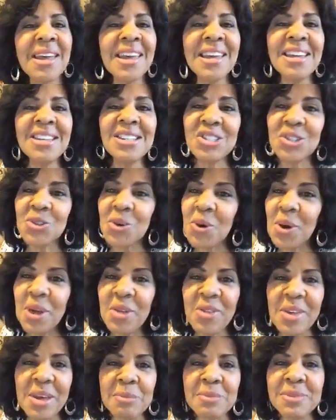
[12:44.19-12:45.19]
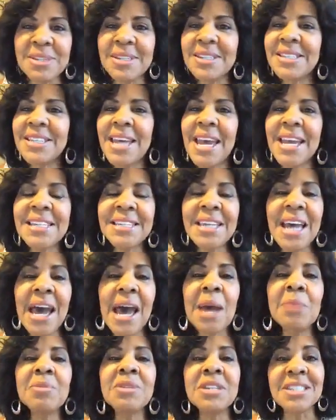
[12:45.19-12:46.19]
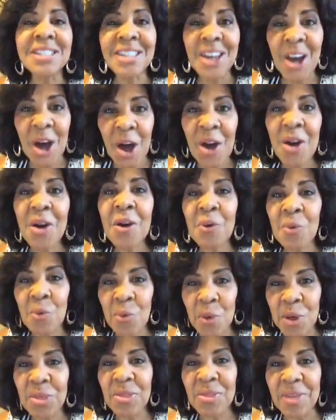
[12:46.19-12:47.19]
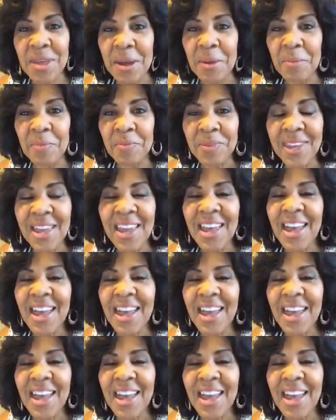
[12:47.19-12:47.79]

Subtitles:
Enjoy them. Take time to talk with them.